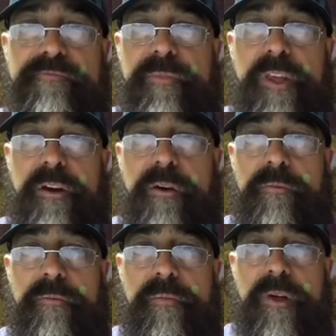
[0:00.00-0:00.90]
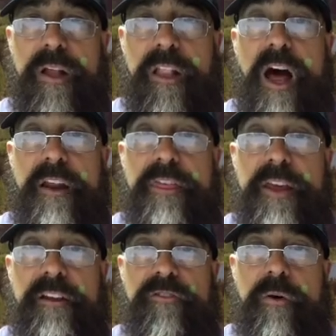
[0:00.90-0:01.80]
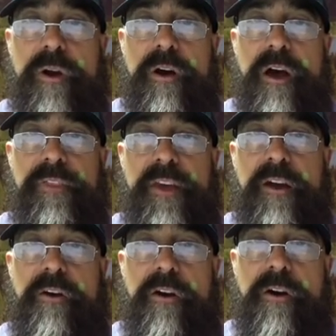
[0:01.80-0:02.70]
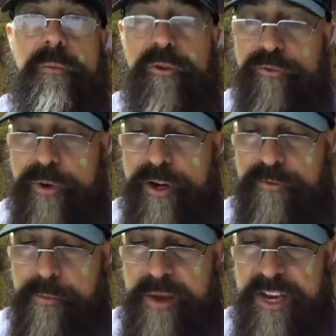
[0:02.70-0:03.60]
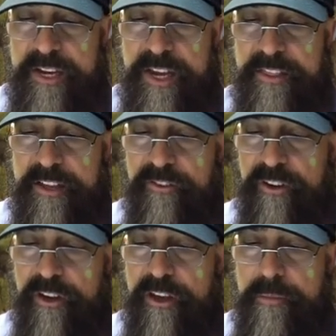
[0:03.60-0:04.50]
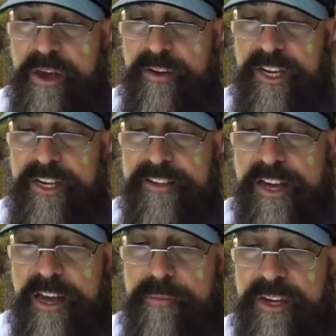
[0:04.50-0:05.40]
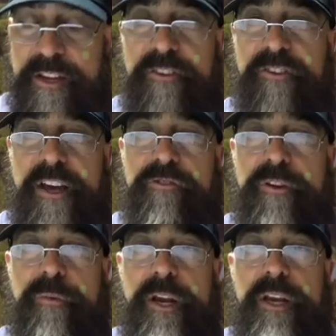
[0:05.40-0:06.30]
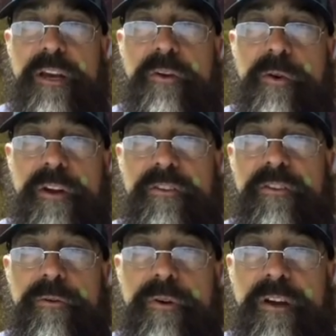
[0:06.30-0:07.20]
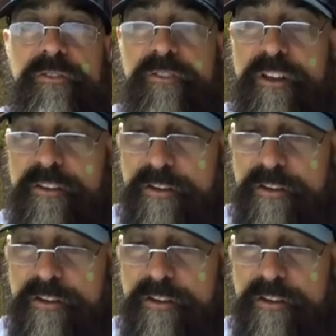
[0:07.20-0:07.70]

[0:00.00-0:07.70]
a lot of things going on. They are almost ready for mainnet. That's going to come out anytime. It is actually ready according to Sept.